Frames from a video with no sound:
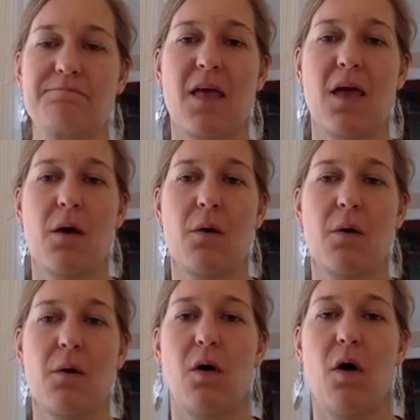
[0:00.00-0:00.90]
will
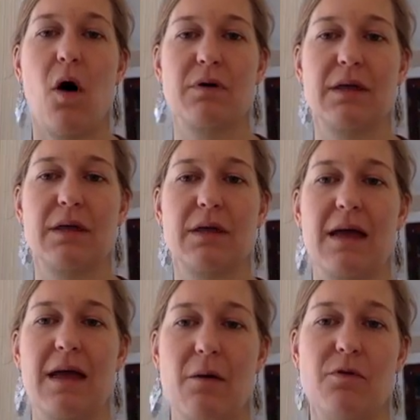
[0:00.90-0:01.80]
all be really helpful.
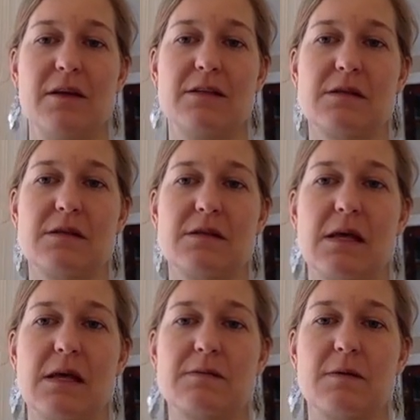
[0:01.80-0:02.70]
And it's especially
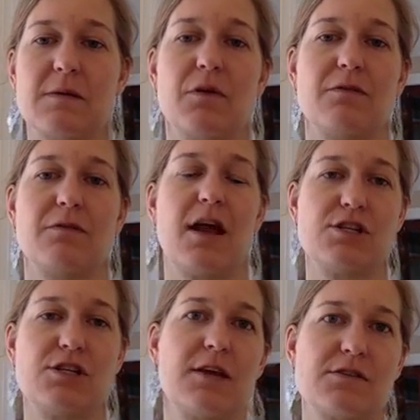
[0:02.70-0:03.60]
important for
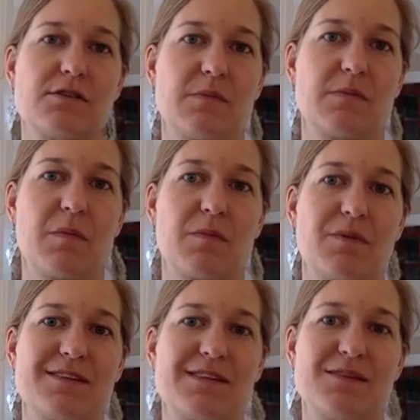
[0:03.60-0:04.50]
educators to remember this
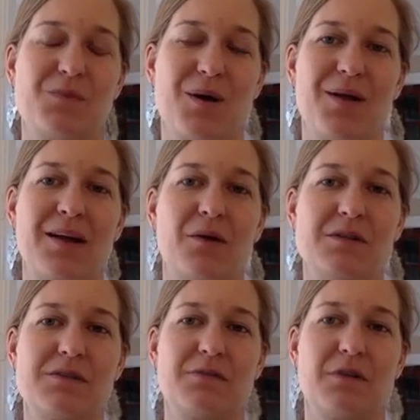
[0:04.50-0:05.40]
as well. I know it's
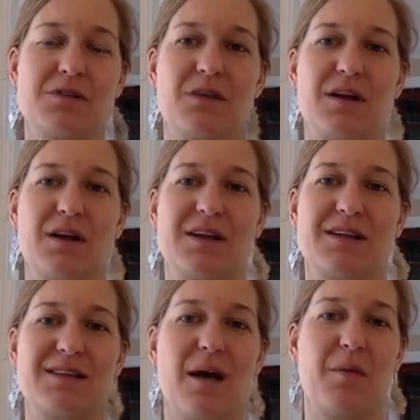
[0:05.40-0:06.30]
frustrating to
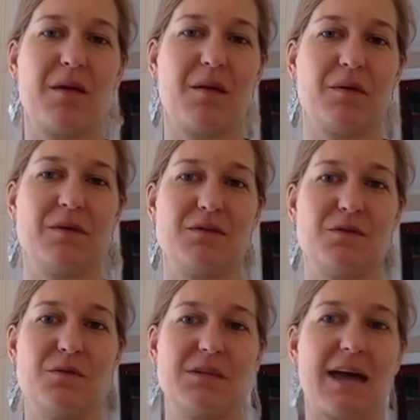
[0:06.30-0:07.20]
not be able to
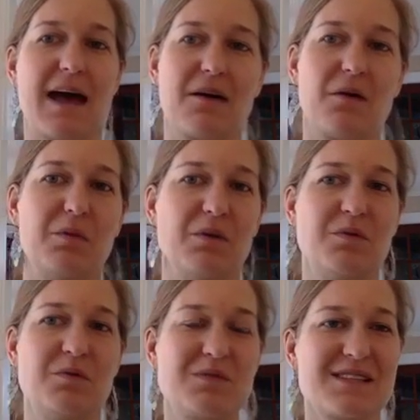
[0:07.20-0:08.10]
tackle
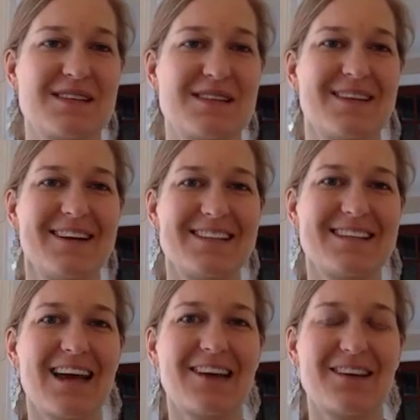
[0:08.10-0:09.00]
Bloom's
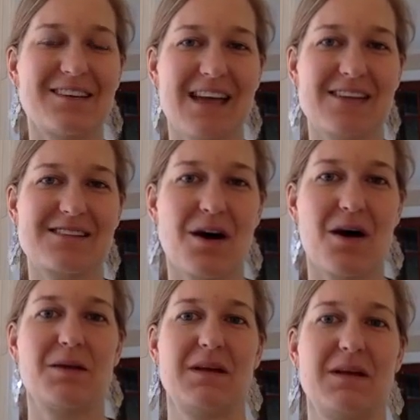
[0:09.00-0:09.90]

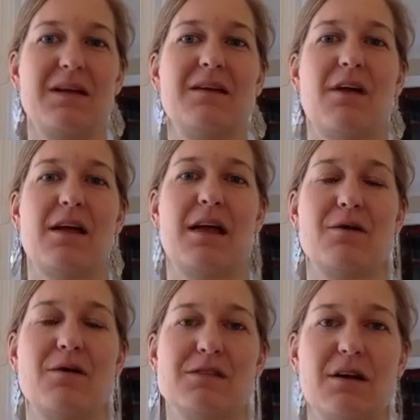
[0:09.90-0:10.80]
taxonomy right now as
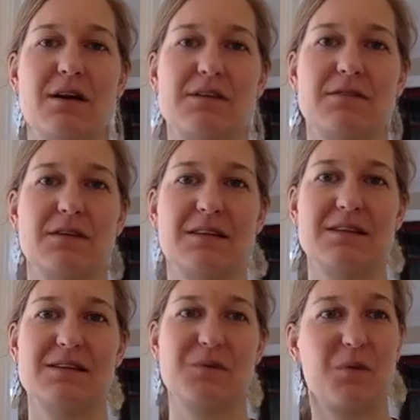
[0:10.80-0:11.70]
aggressively as
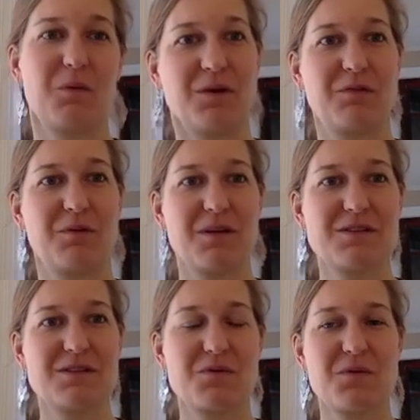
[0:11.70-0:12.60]
we would if we were in
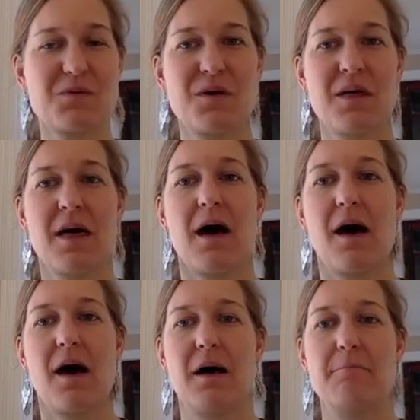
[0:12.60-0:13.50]
school,
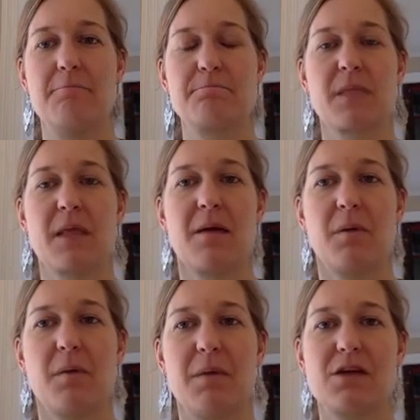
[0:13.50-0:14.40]
but
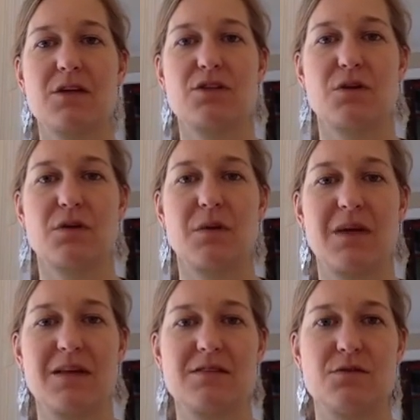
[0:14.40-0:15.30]
making sure that we
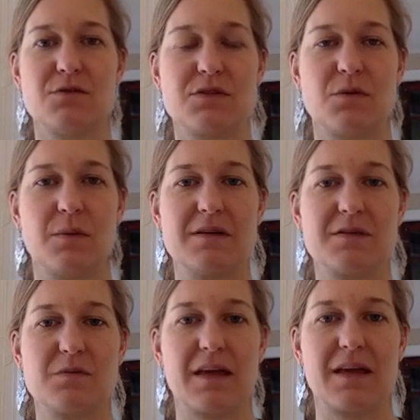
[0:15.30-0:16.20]
get students to a place where
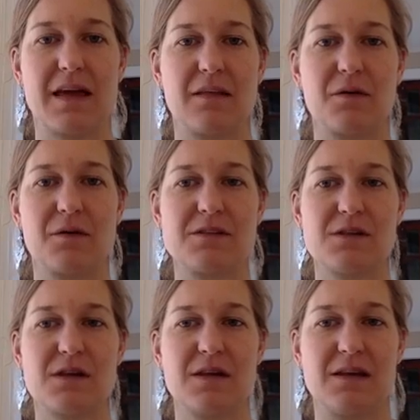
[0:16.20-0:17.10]
they can learn
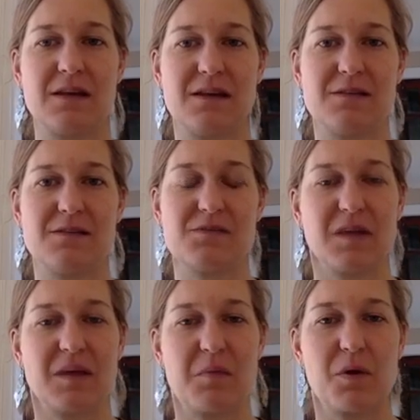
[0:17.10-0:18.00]
is really
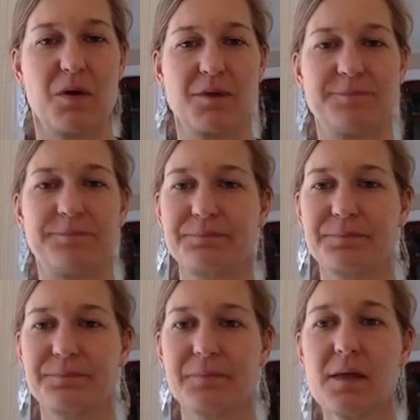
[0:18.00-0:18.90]
important.
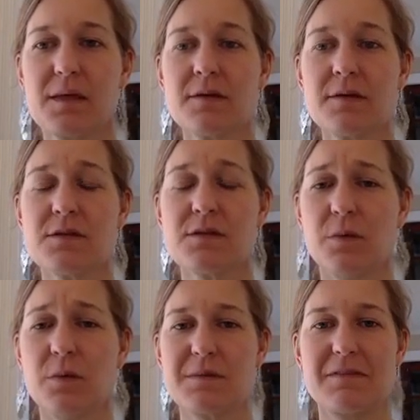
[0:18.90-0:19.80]
So I hope some
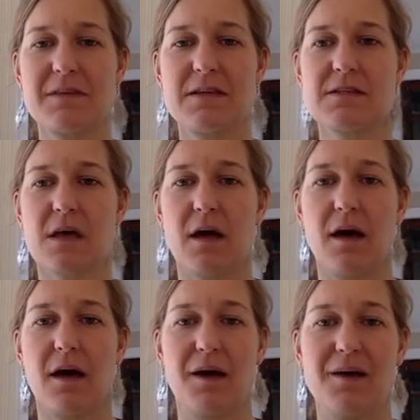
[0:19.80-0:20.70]
of these
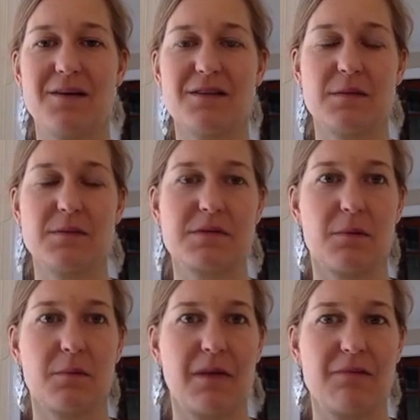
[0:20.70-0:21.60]
tips
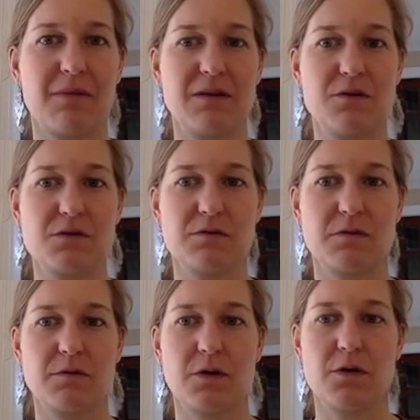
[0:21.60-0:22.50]
may have been useful
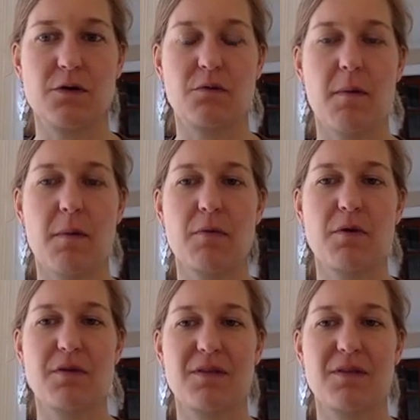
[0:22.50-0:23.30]
for you. Remember,